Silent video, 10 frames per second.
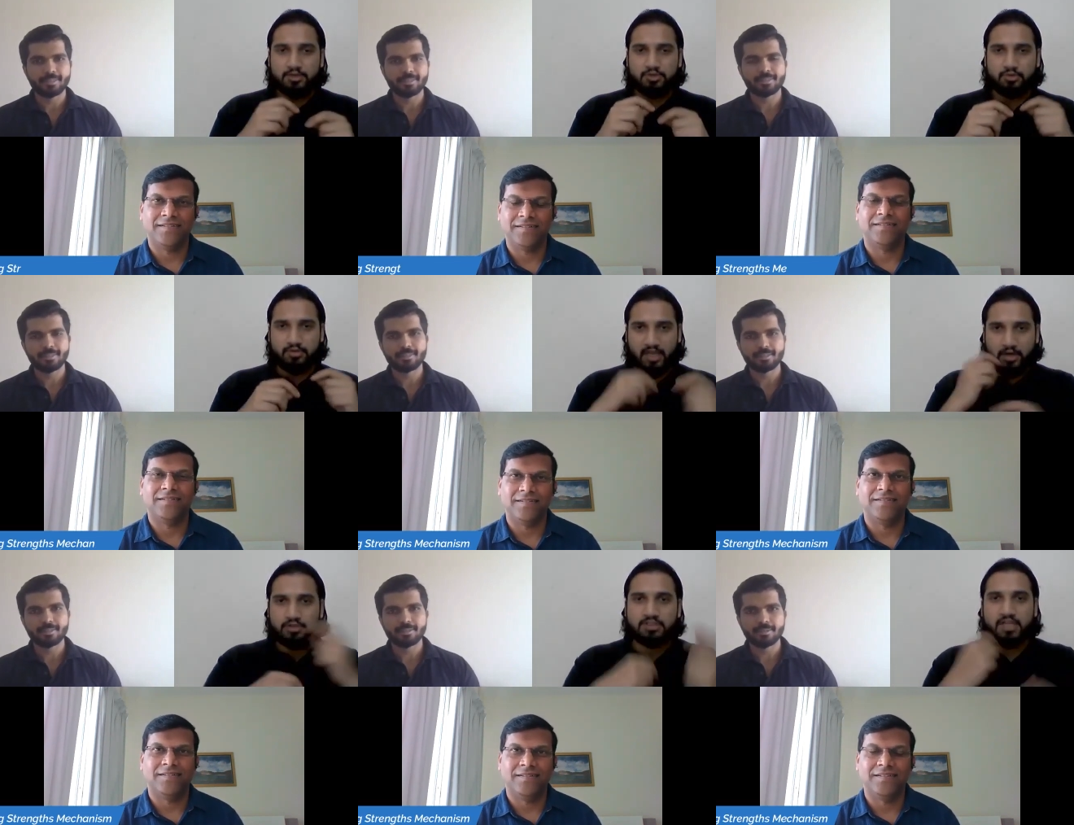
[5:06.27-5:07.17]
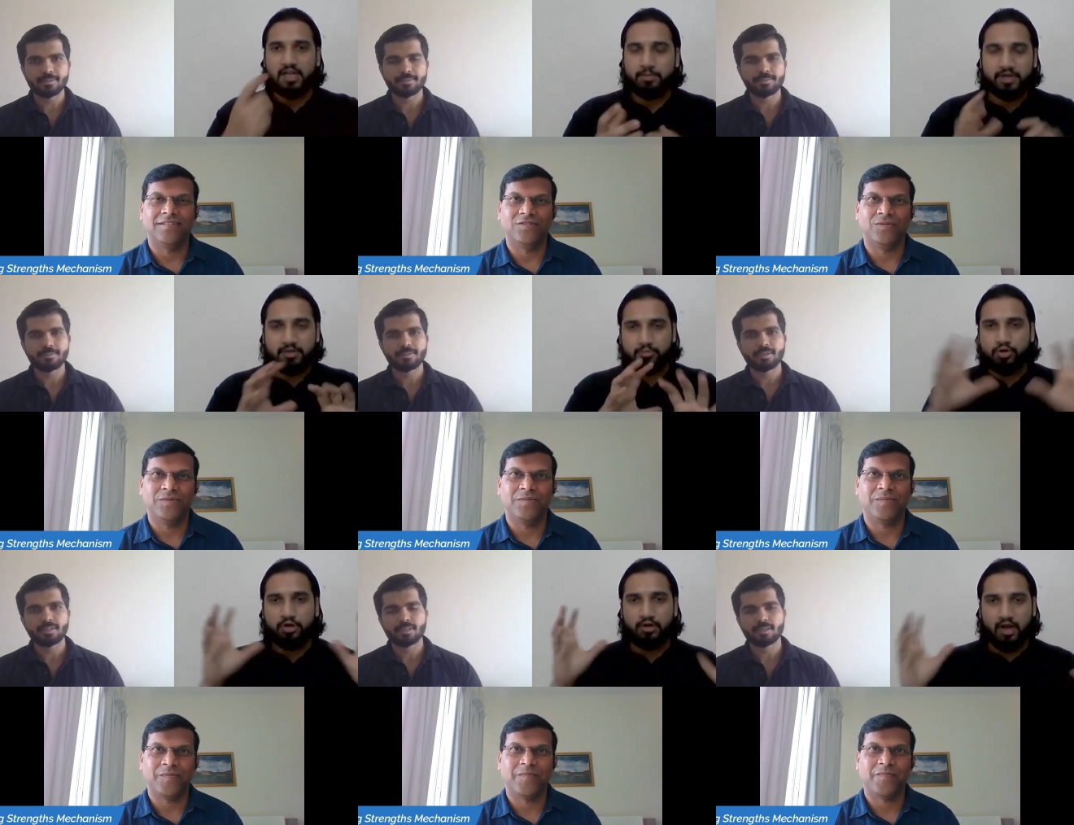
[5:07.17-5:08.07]
Speaker 1: So can you just elaborate
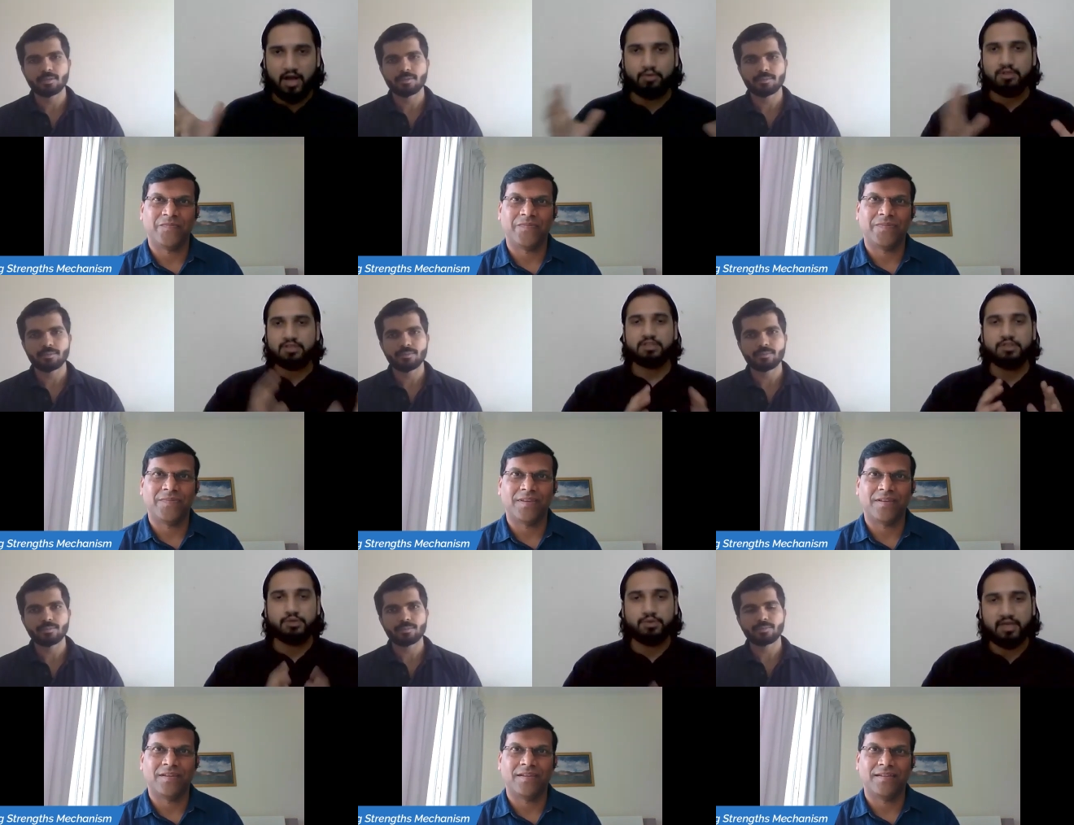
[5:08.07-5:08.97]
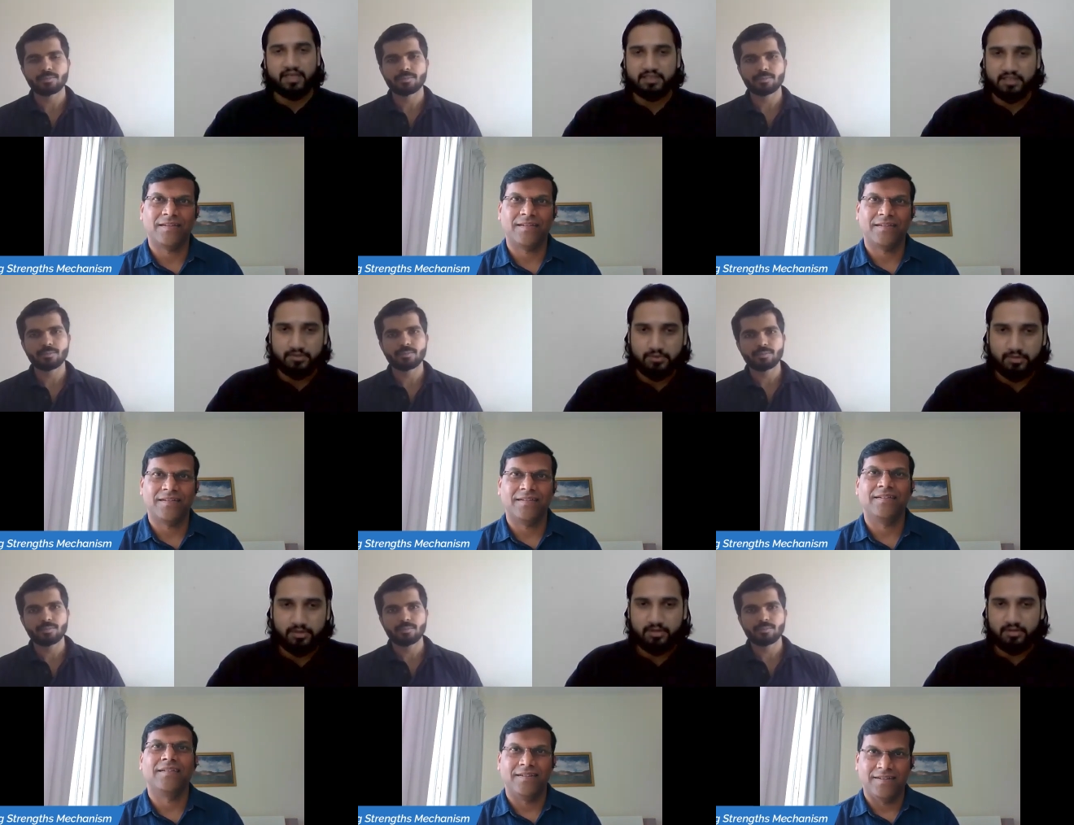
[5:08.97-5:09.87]
more on how this is utilized?
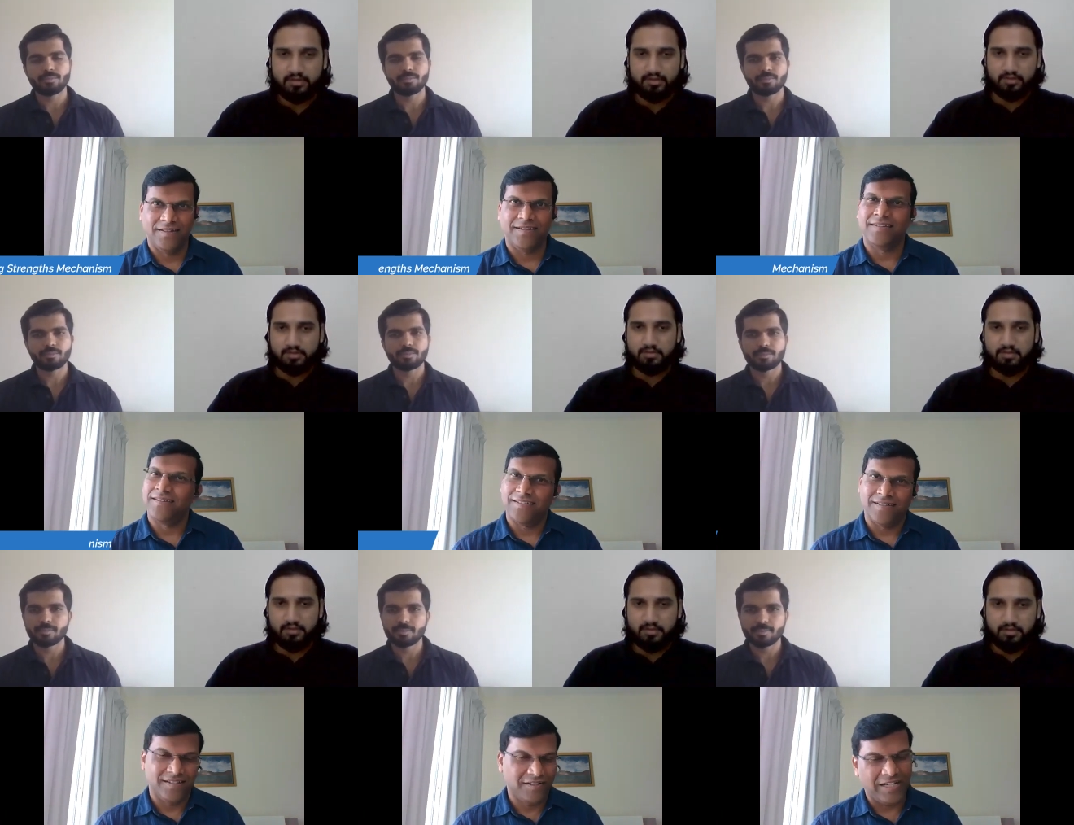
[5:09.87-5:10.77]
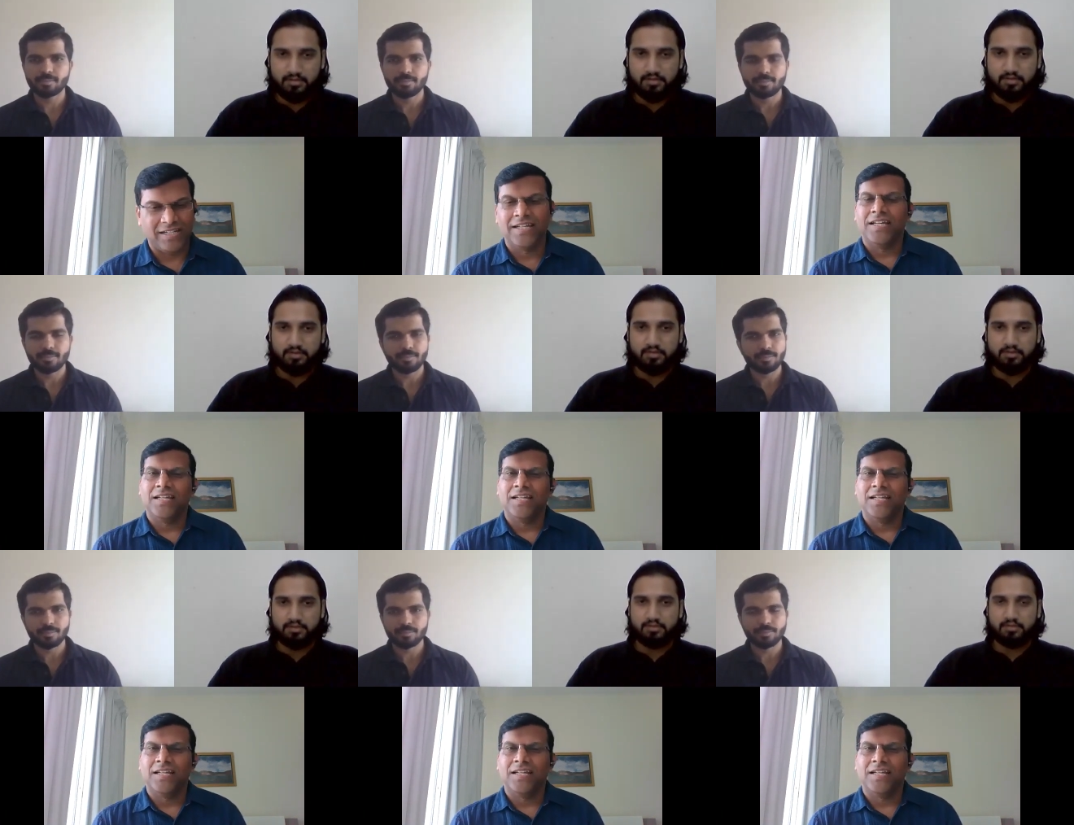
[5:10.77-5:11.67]
Speaker 2: Great. So, you
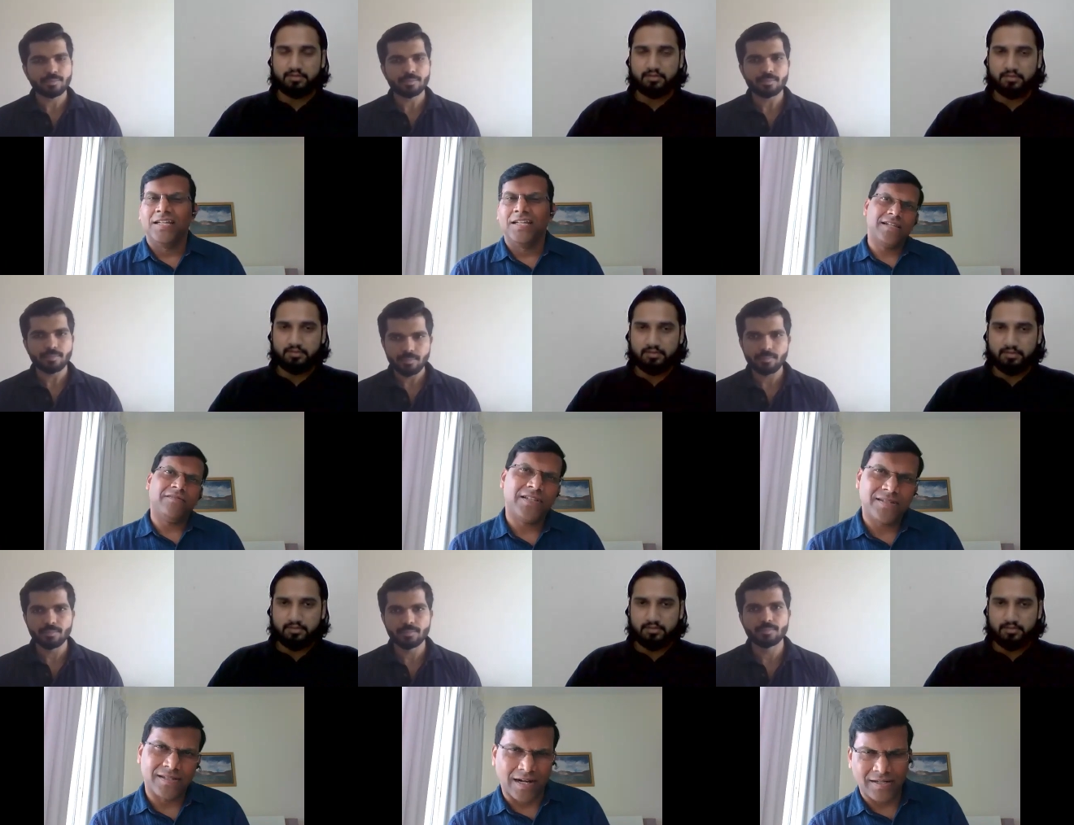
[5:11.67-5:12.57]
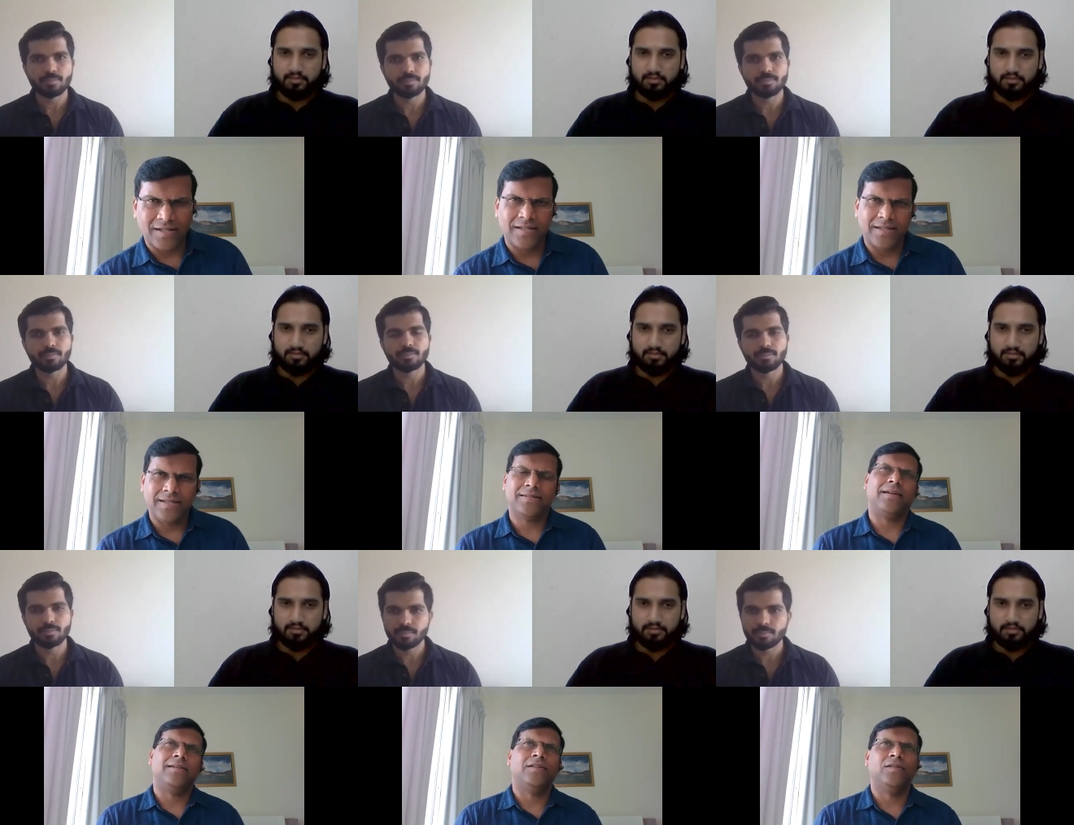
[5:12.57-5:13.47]
know, largely we started this, and,
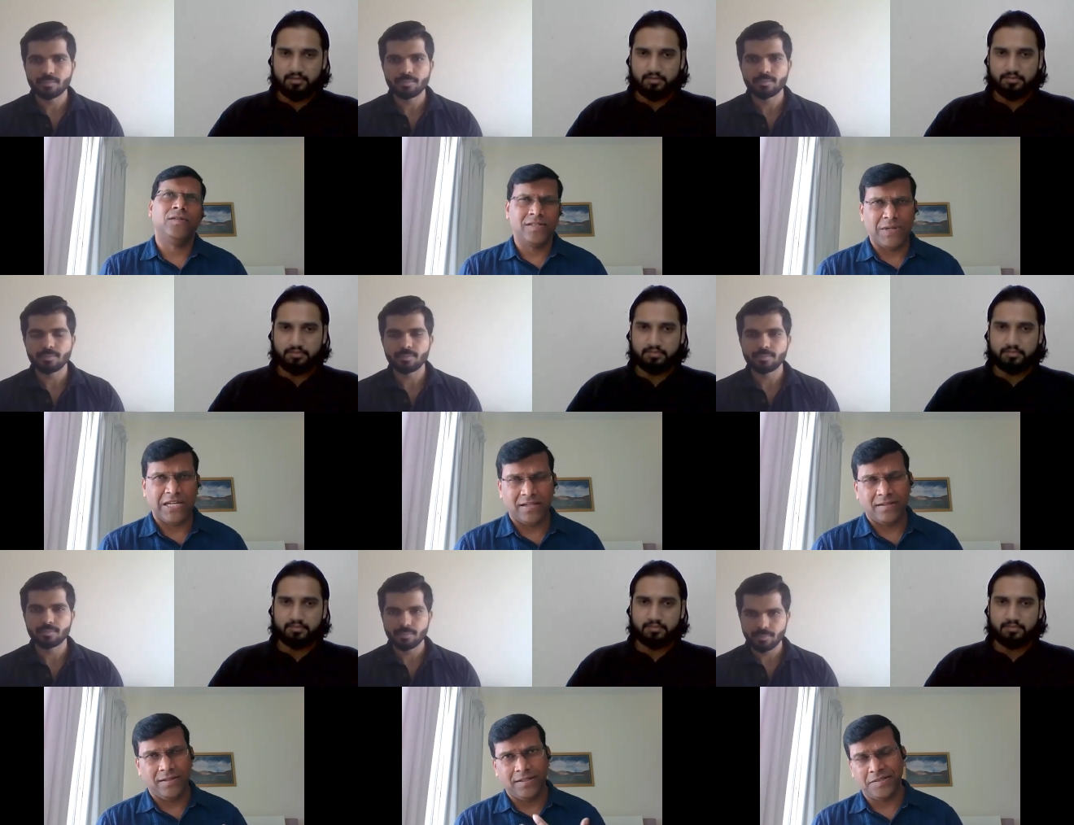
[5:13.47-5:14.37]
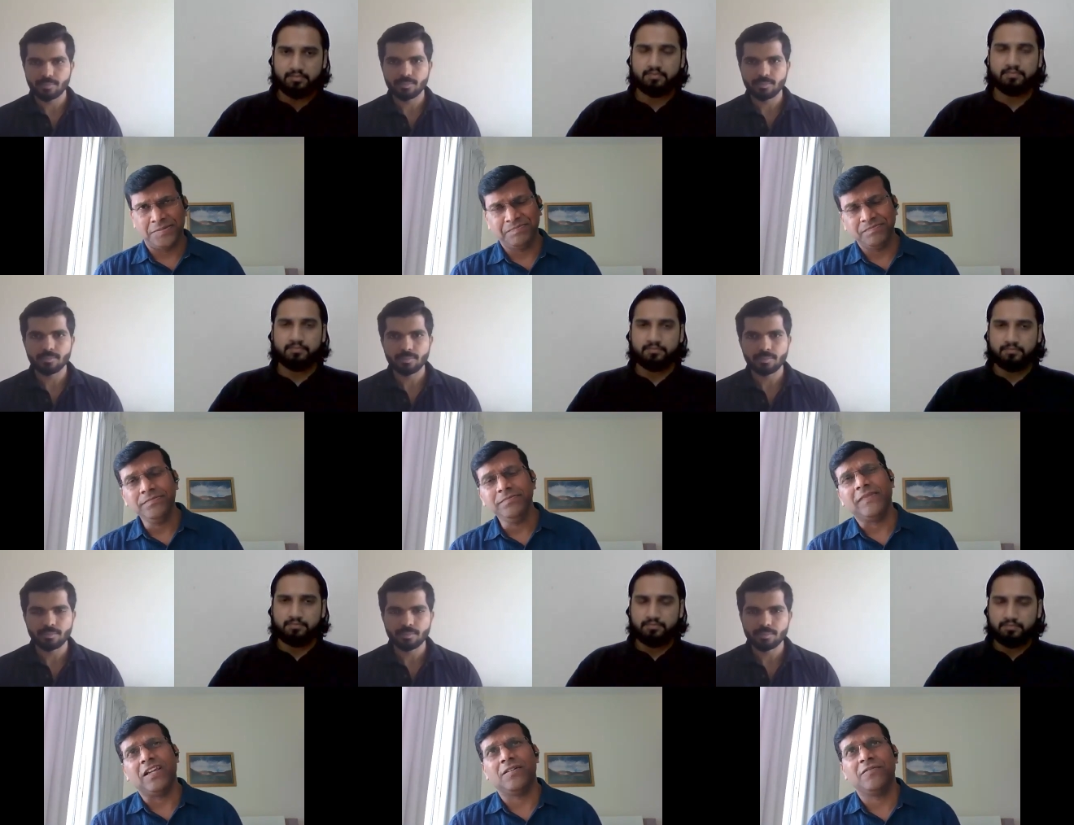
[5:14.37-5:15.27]
you know, it's my uh,
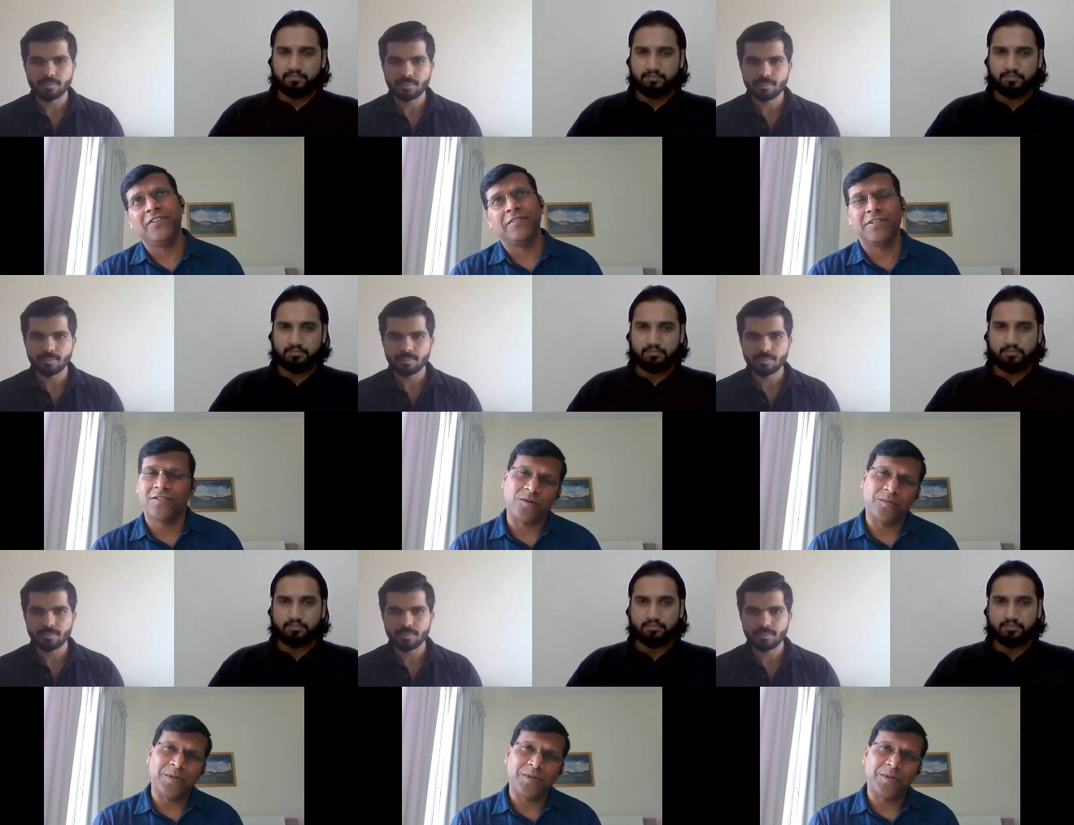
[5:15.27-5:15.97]
uh, favorite topic